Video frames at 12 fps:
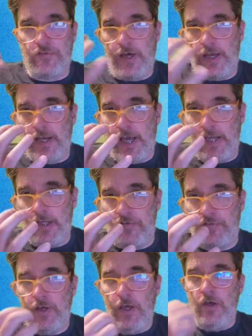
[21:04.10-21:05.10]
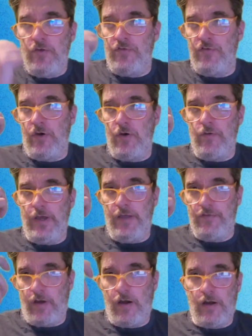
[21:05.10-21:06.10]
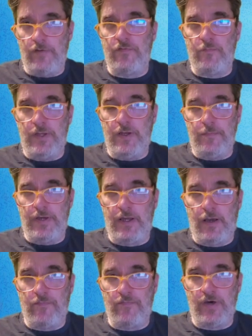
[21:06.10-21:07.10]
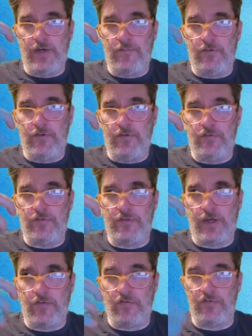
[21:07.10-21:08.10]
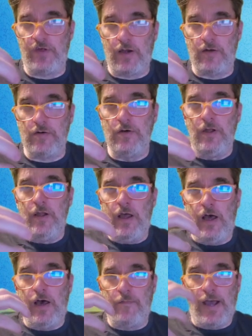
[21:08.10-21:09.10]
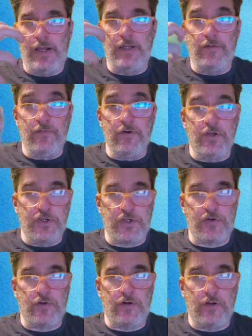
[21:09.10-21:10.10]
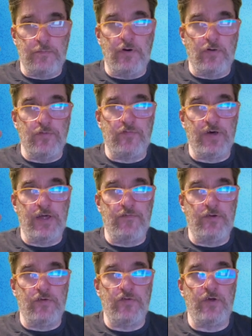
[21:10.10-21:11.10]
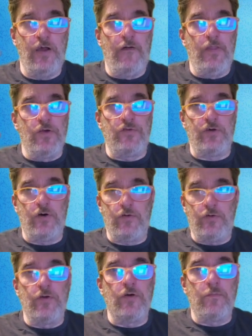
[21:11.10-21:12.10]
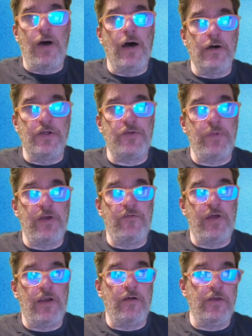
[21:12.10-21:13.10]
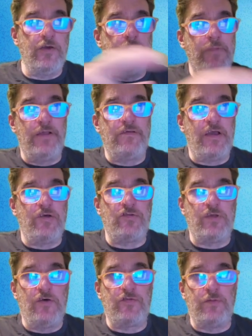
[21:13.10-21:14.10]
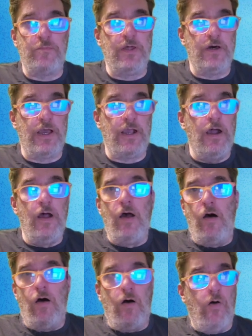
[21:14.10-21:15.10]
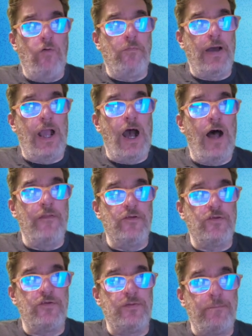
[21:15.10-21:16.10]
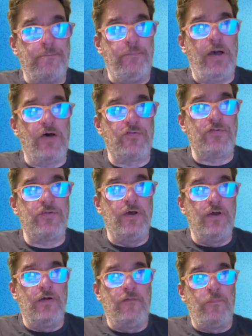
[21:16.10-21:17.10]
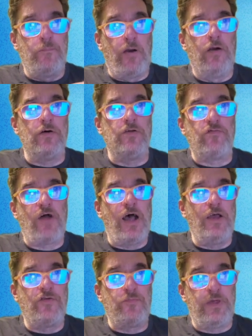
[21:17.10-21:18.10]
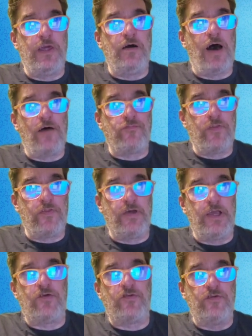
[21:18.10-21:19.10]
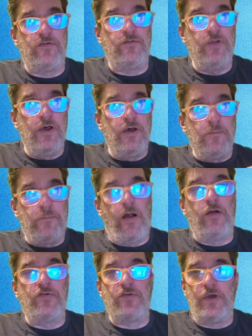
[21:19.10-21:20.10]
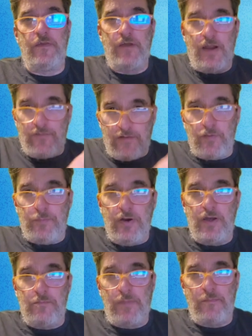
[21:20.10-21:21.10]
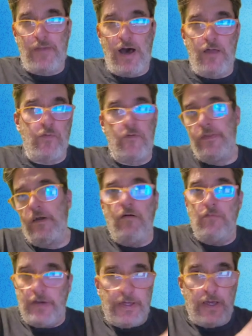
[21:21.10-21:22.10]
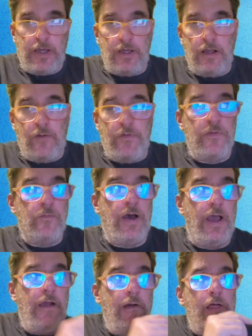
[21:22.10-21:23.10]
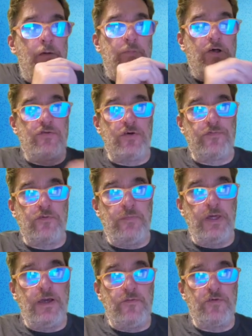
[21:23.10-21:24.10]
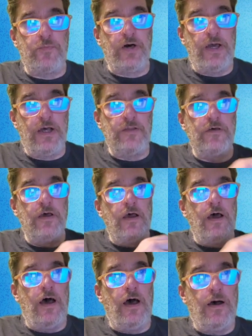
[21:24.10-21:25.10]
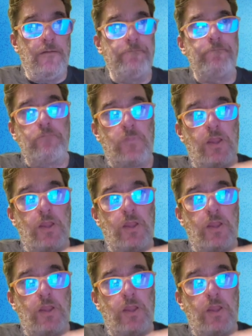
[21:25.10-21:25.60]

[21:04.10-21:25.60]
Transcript: sinusitis, so it's hard for me to pick up flavors that are subtle. Um, I need really strong, bold flavors. So your mileage may vary. You may taste this and be like, oh my God, this is the best pearled rice pilaf with leeks and parsley that I've ever put in my mouth, or the only. It can go either way. But so for me, it was bland. Um,